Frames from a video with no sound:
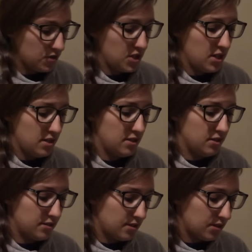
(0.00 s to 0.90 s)

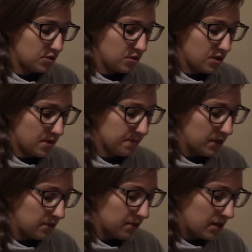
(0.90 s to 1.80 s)
cheese, tuna,
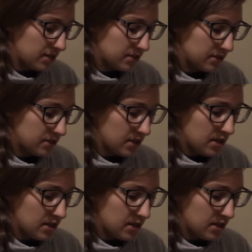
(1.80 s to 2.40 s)
and rice.